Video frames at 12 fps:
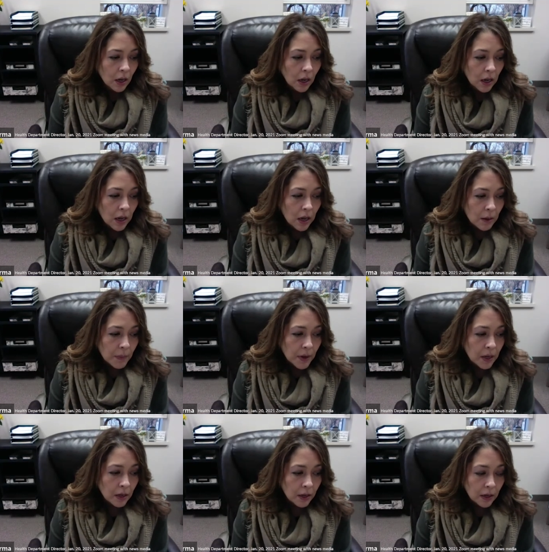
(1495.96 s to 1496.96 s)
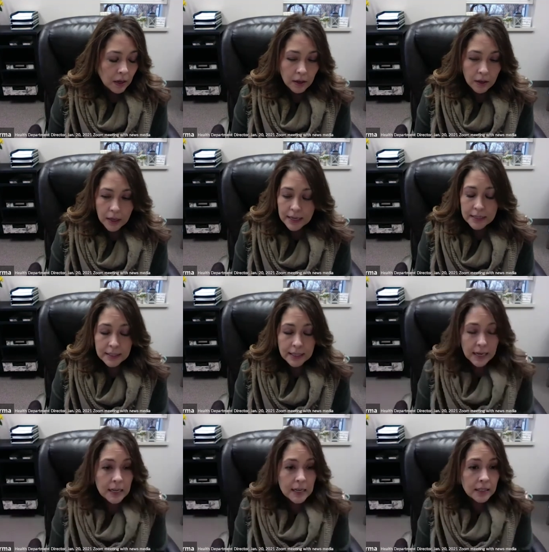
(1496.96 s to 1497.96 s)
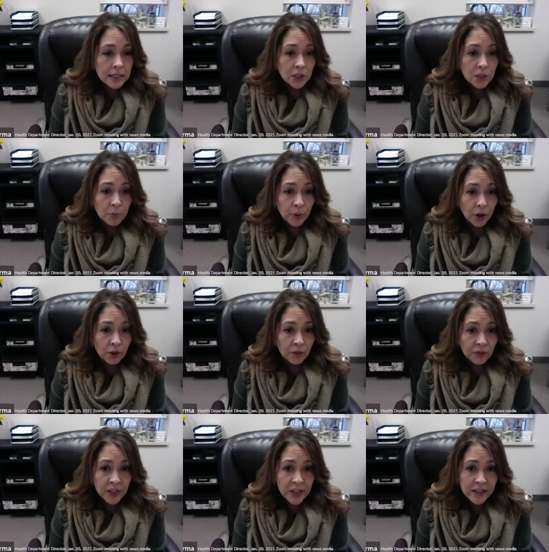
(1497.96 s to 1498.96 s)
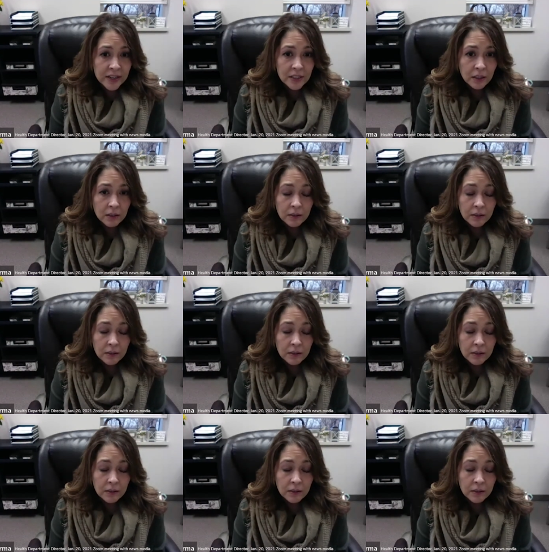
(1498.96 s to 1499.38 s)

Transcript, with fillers: Um, is any system perfect?